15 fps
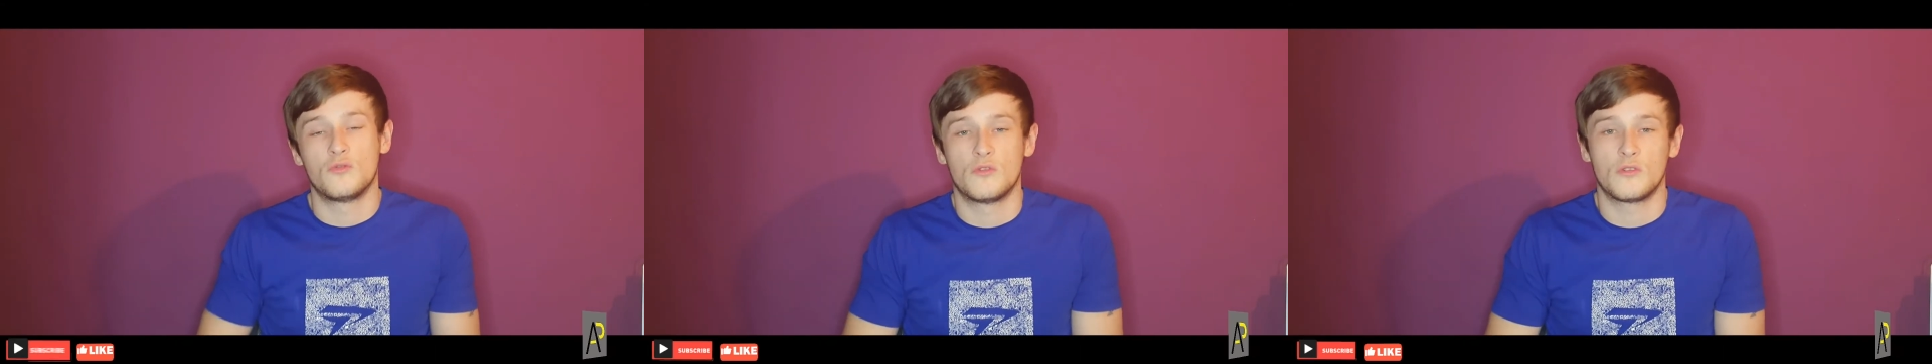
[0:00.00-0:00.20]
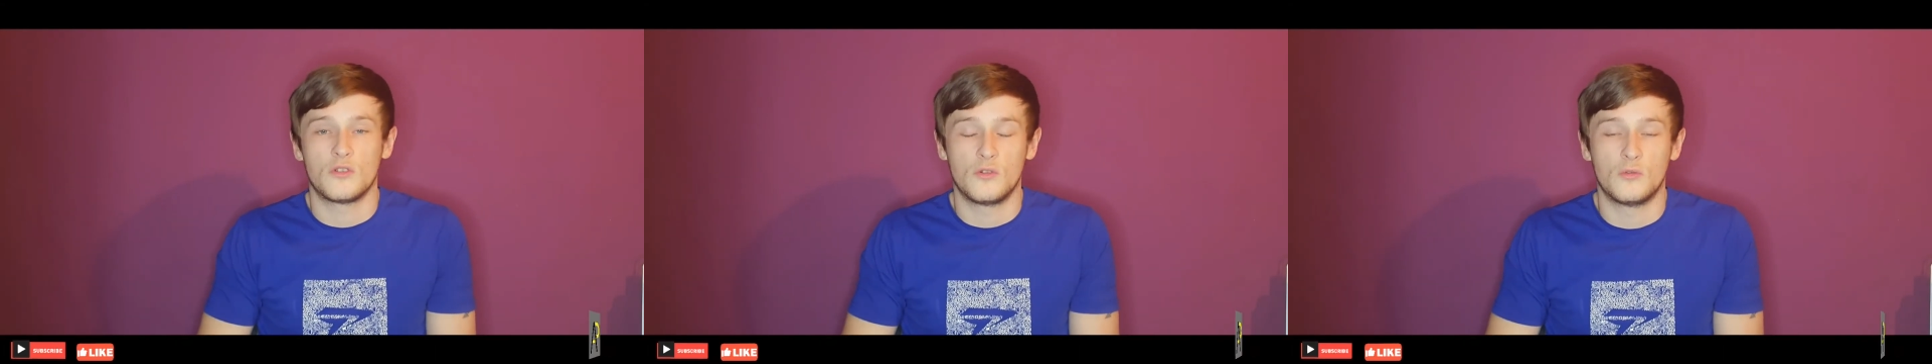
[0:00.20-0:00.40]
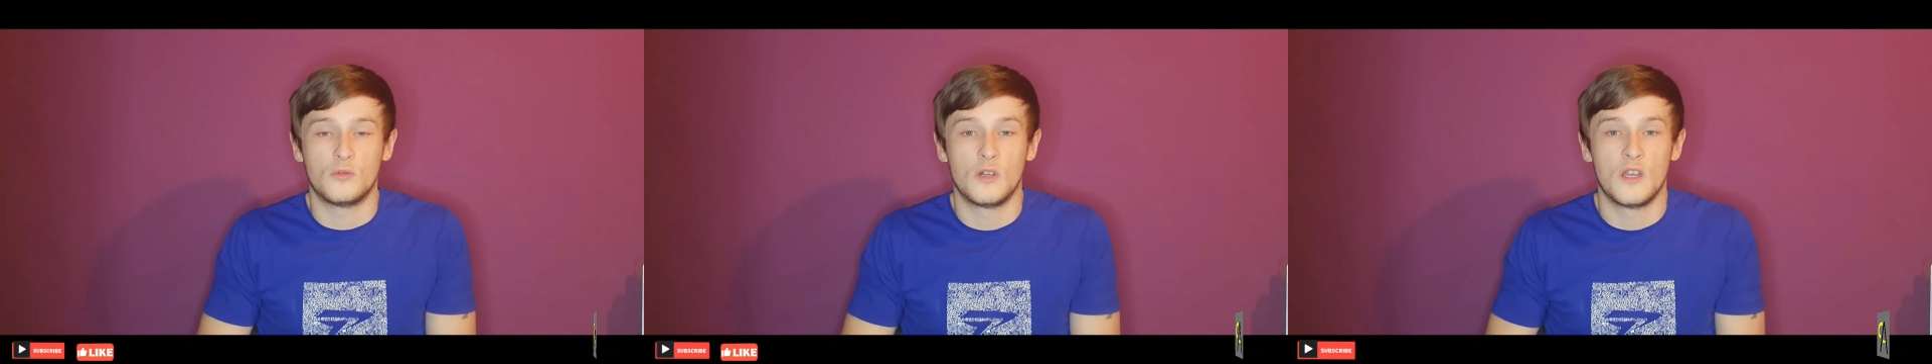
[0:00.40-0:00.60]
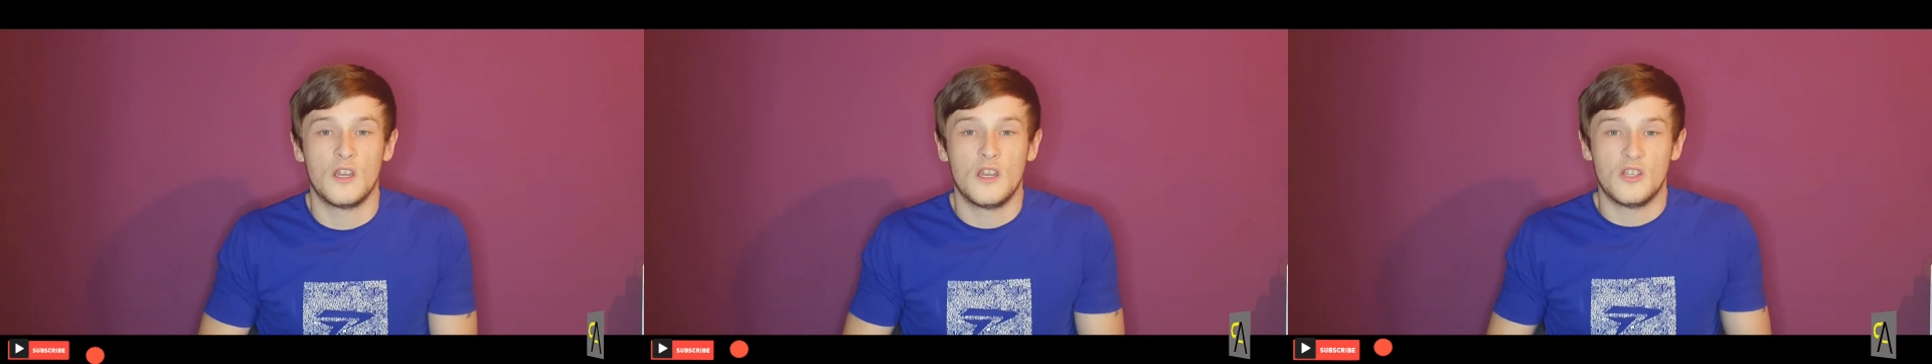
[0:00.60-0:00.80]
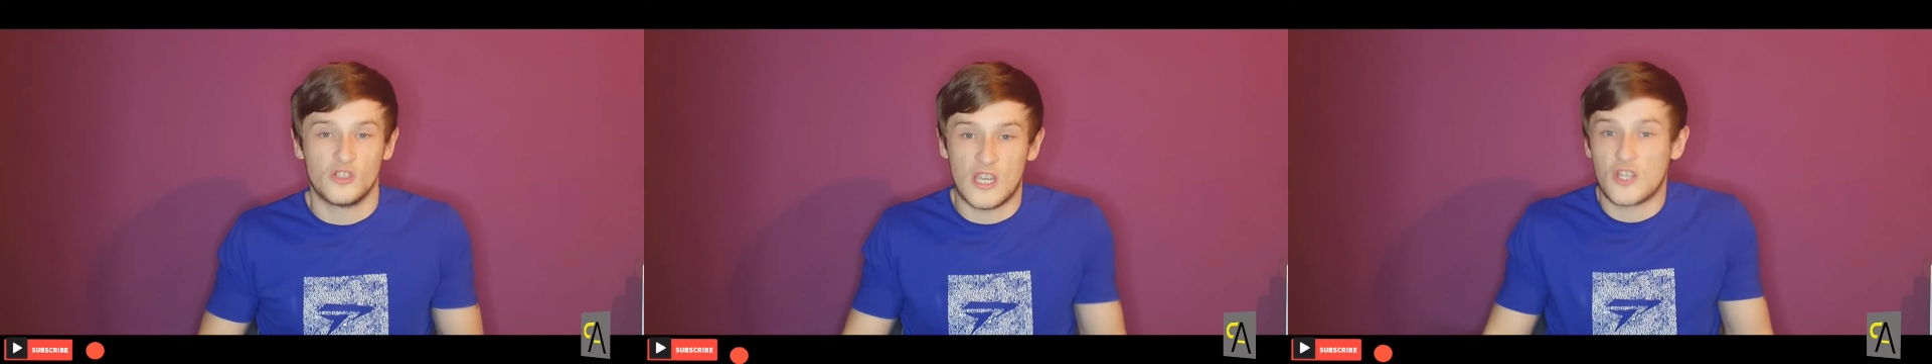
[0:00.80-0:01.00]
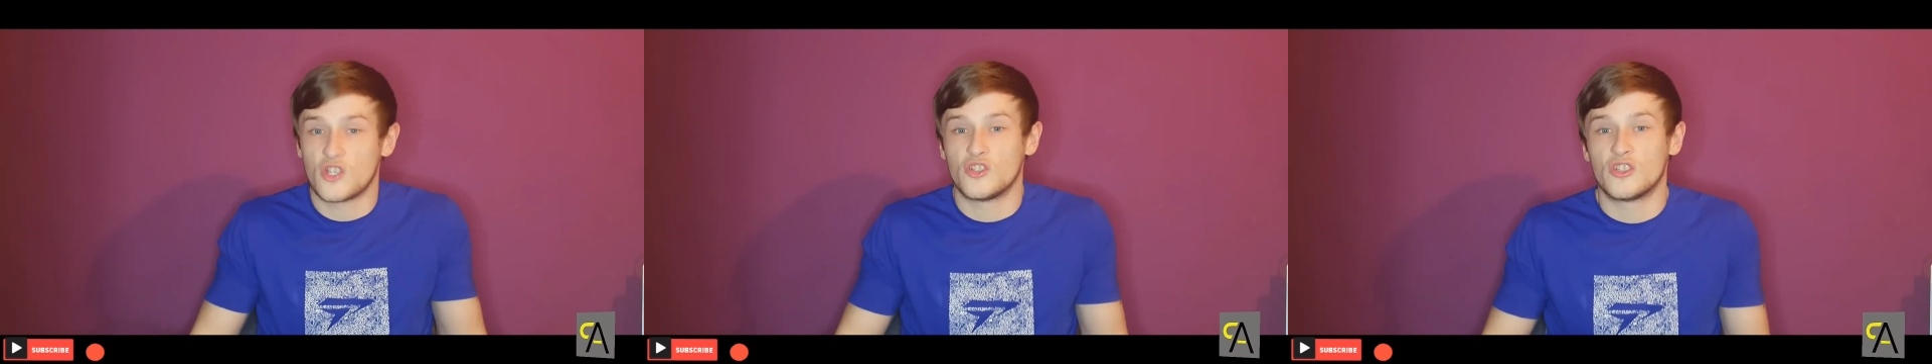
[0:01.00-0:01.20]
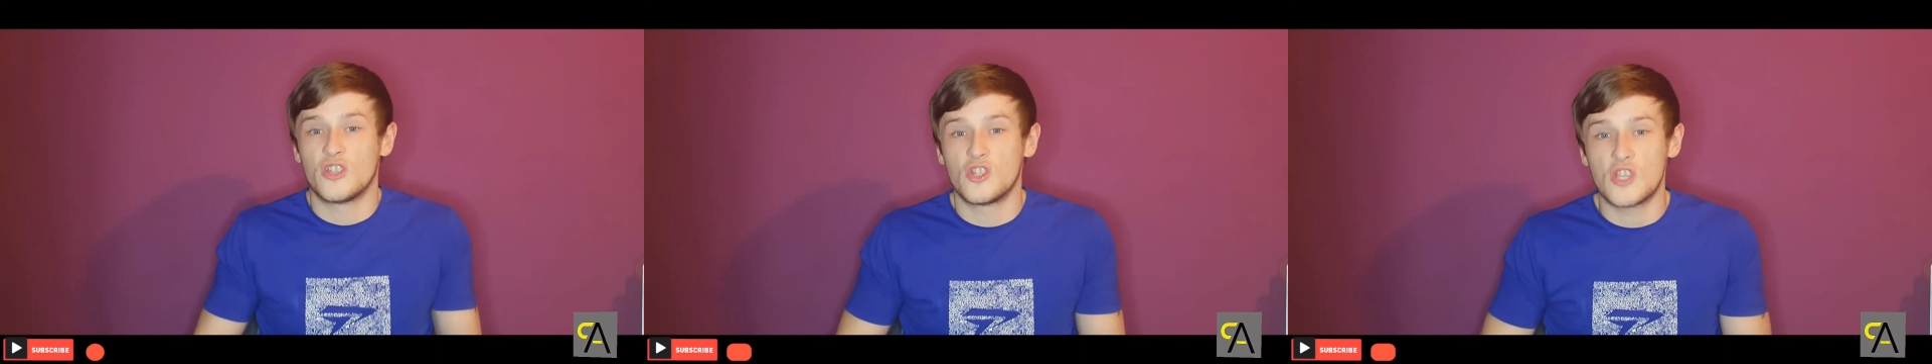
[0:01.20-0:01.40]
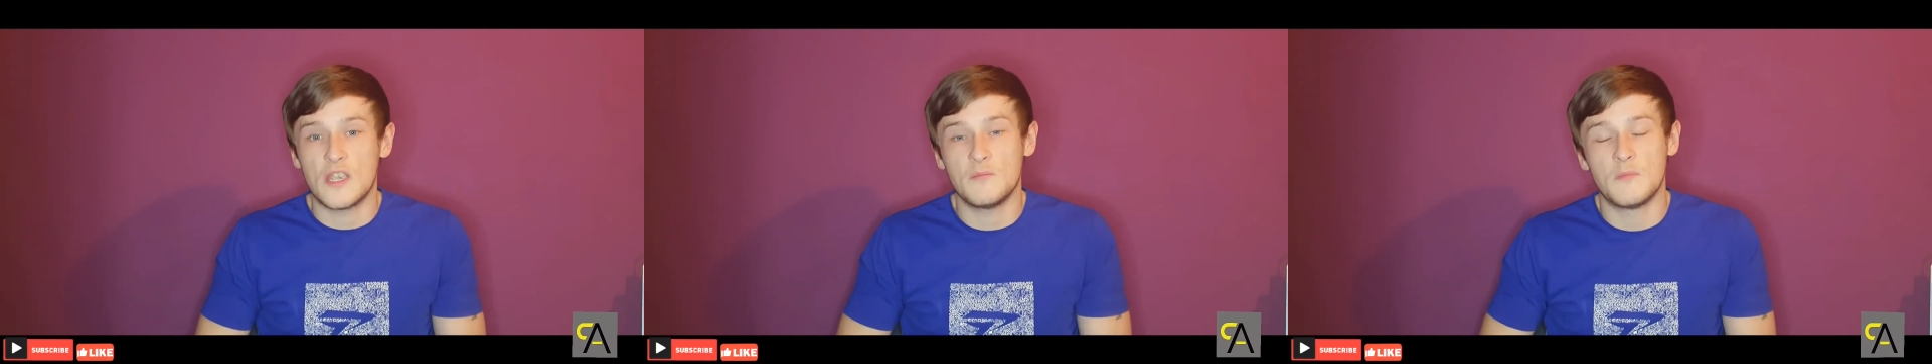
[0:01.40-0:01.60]
you know, sessions in the
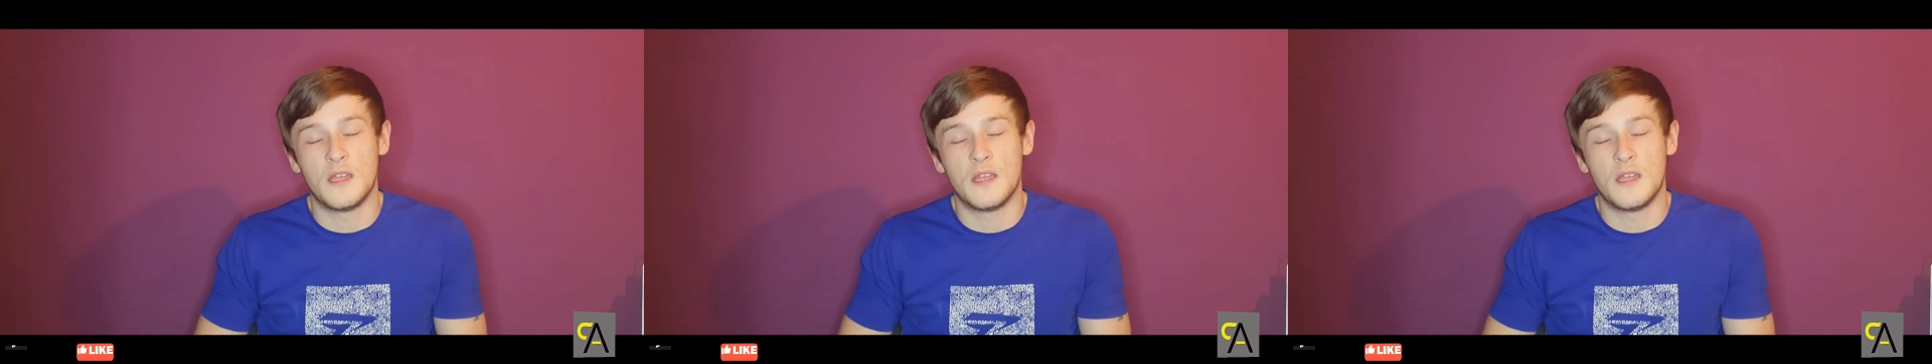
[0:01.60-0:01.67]
gym,